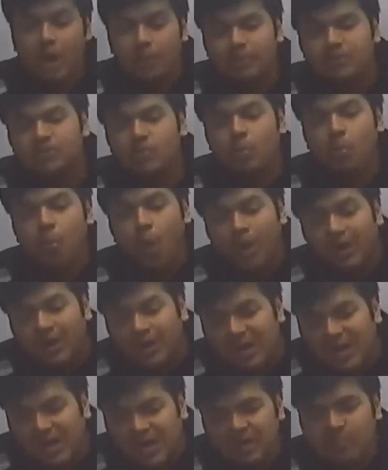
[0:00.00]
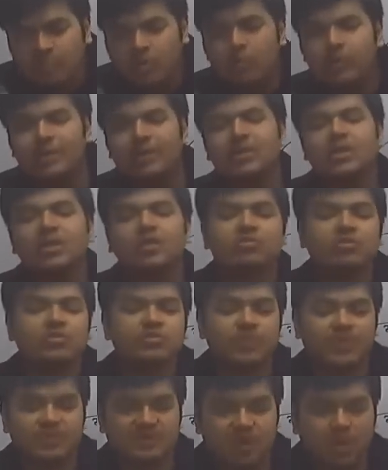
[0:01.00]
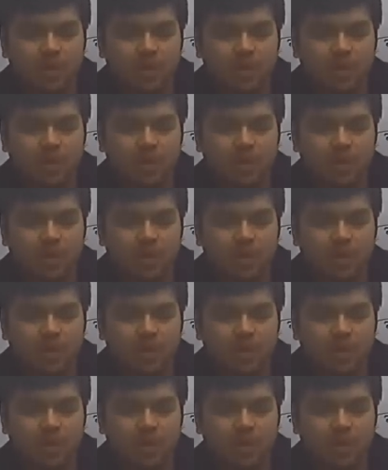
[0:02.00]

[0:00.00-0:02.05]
much of volatility between the interest rates are